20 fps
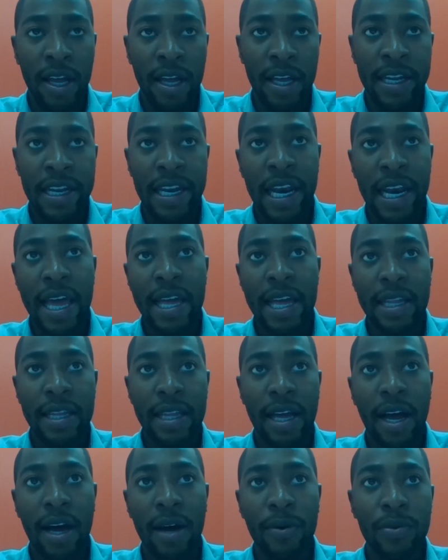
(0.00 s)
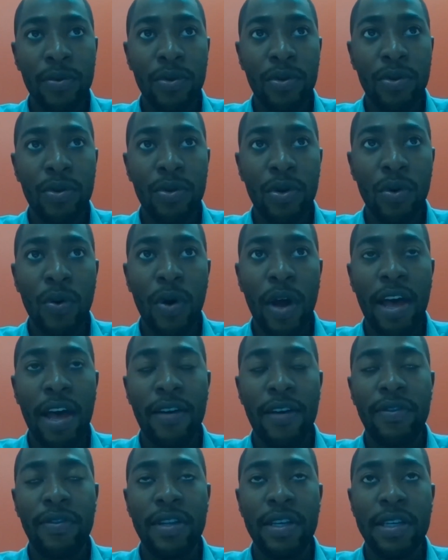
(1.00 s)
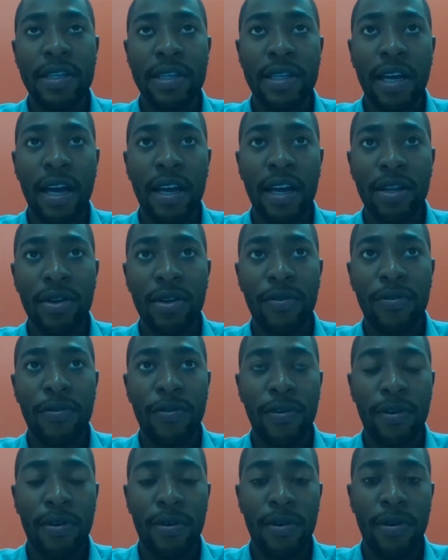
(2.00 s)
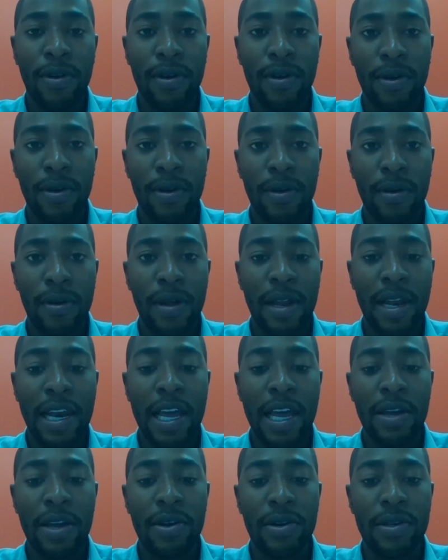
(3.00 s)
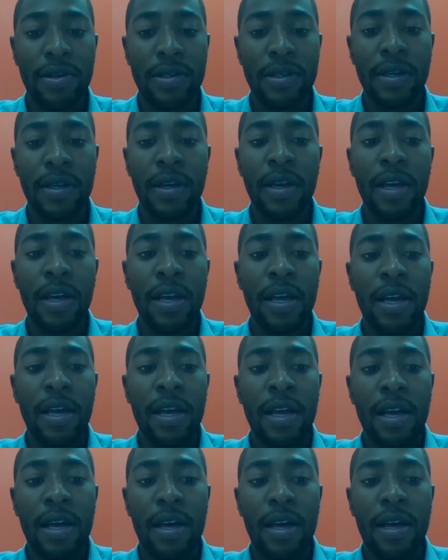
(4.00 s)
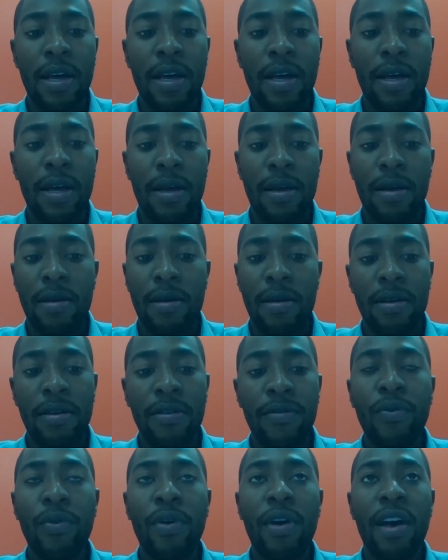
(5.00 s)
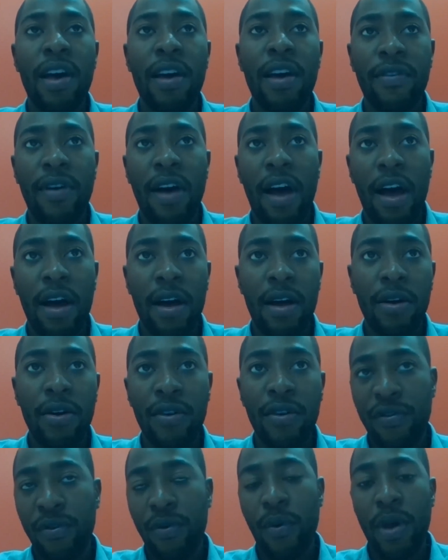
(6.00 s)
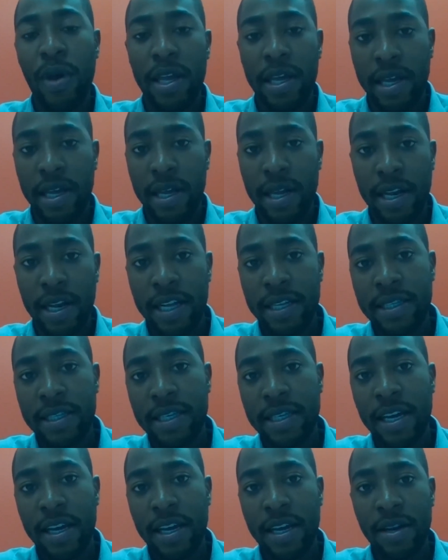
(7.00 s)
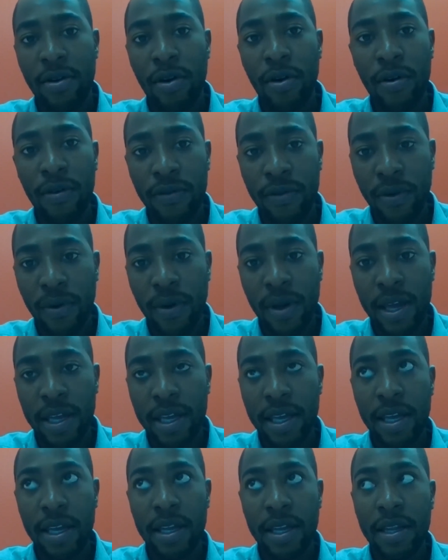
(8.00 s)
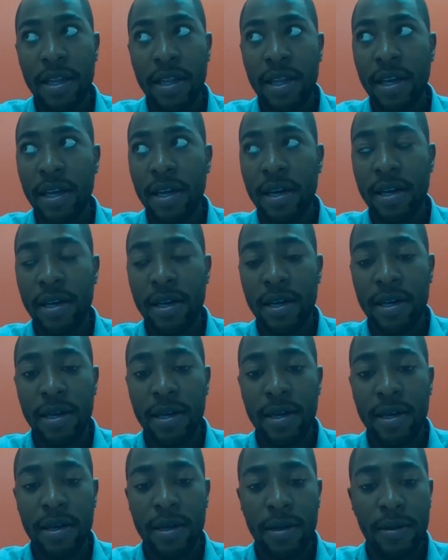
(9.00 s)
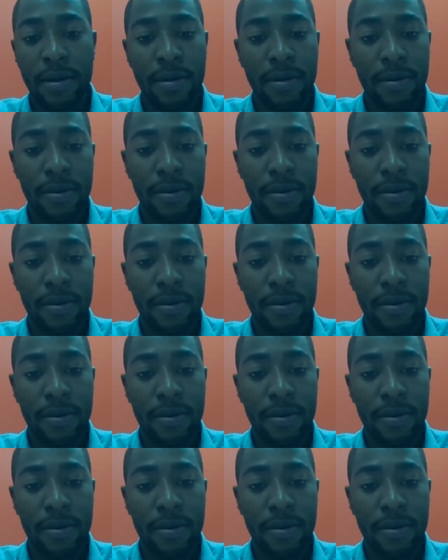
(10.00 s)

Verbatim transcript: in land, how do you have these kind of uh, layers? Uh, if you have an earthquake, let's say an earthquake in uh,